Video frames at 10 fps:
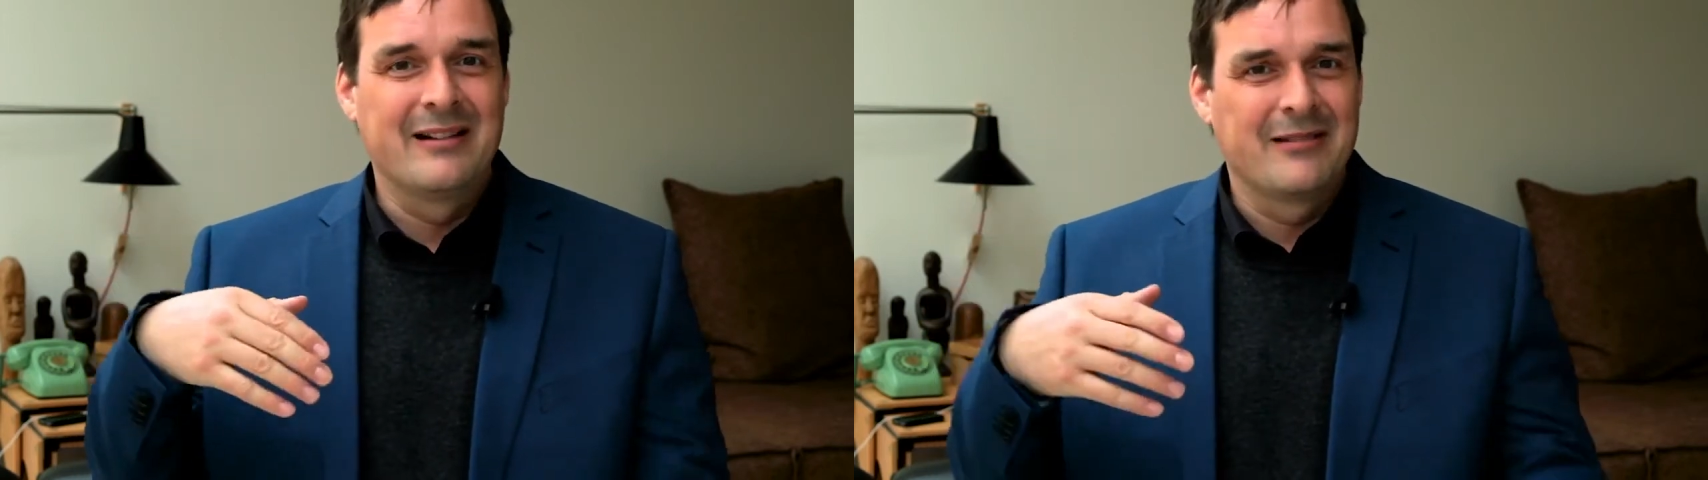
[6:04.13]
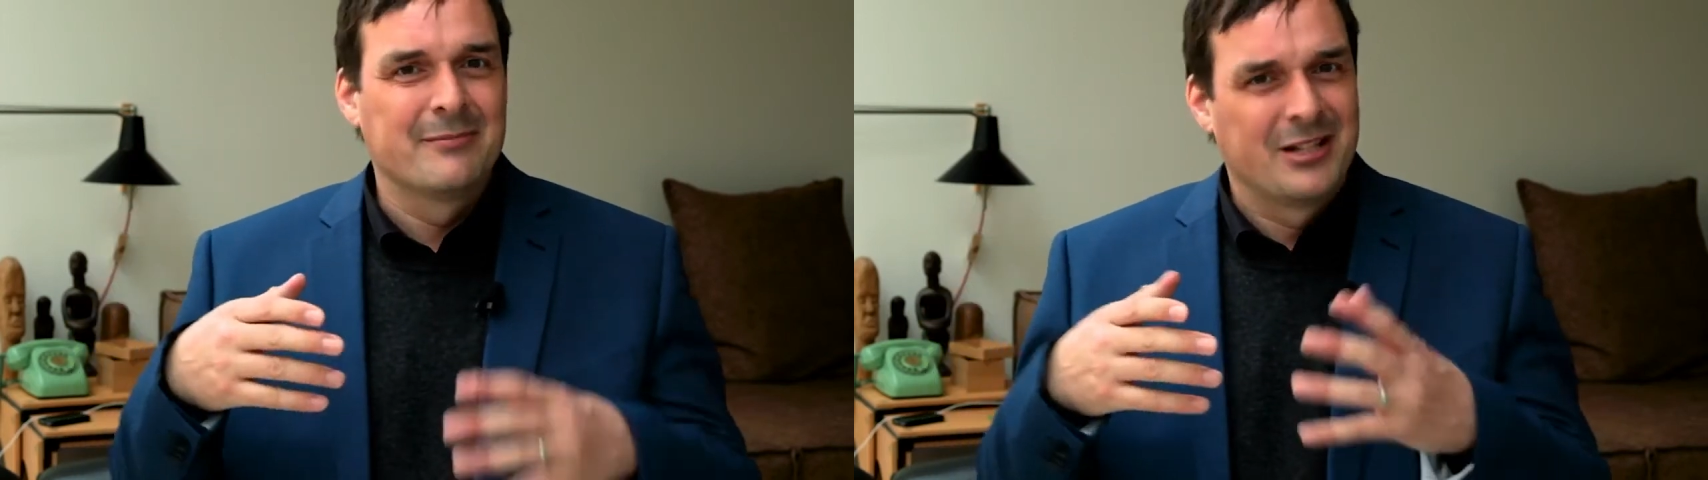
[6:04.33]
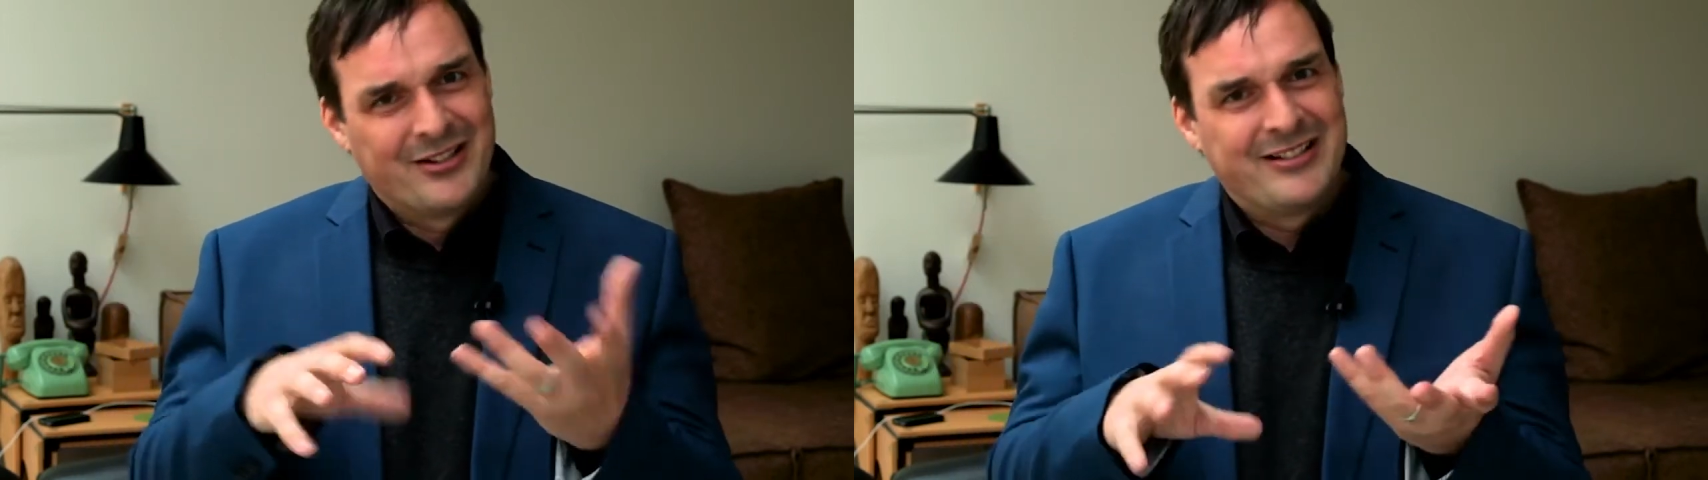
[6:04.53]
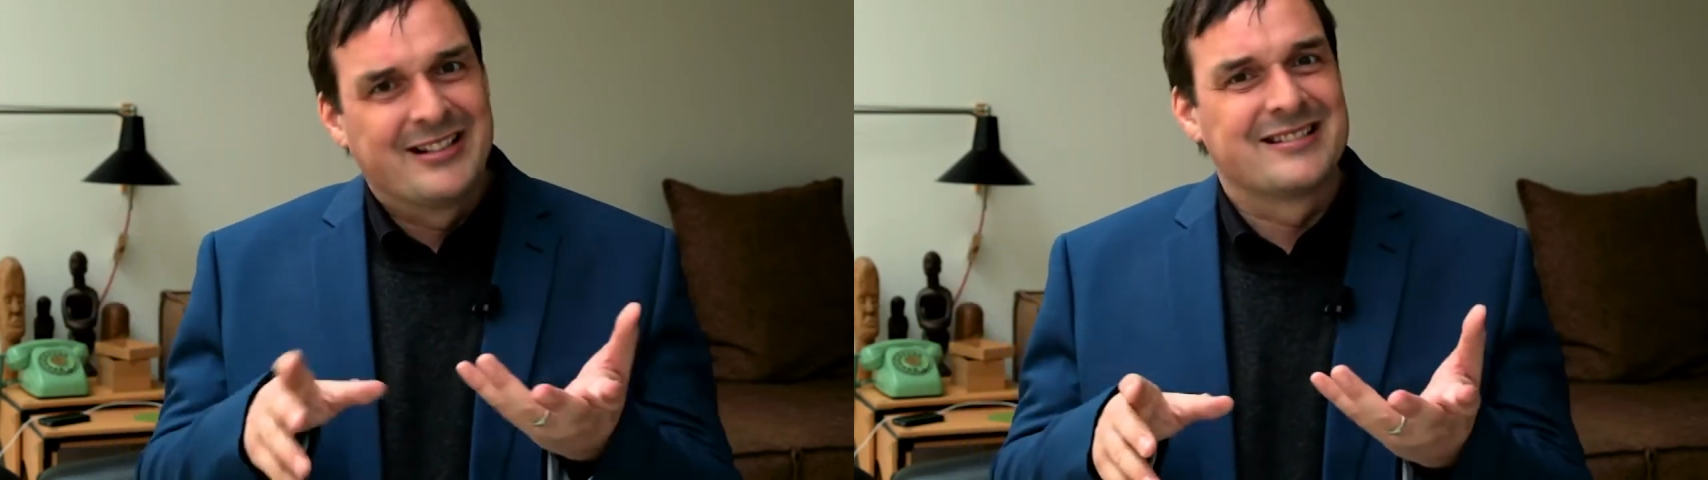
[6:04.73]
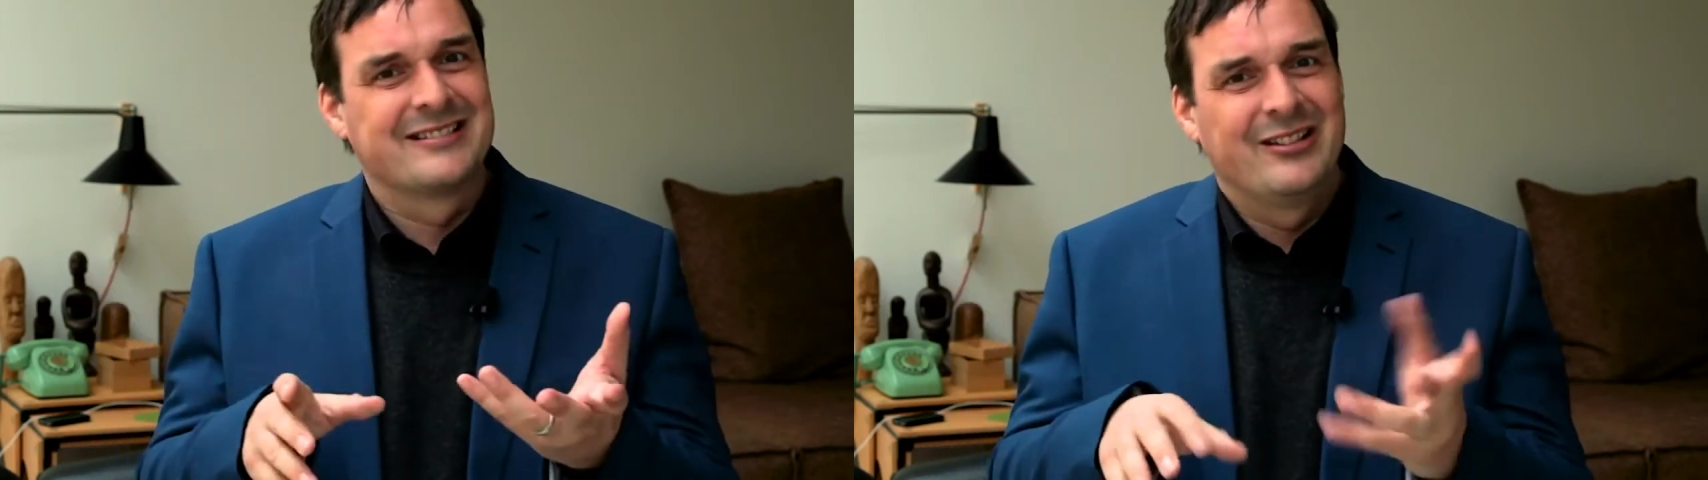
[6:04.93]
I, I'm
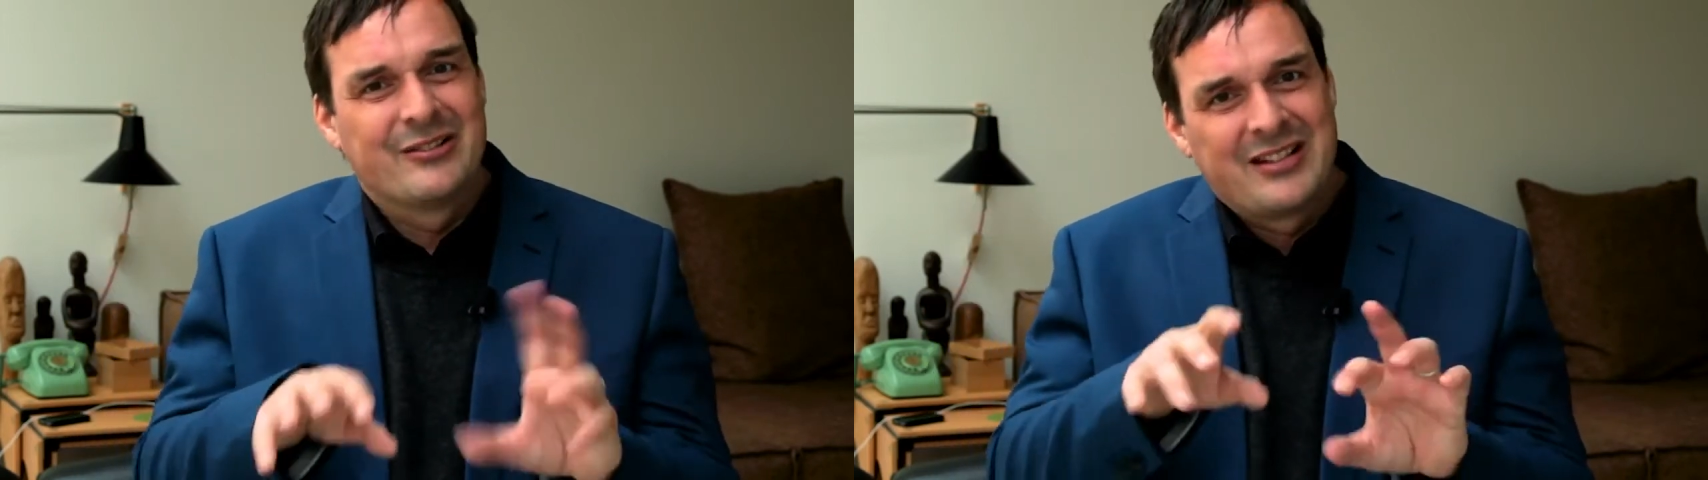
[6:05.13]
curious, you know,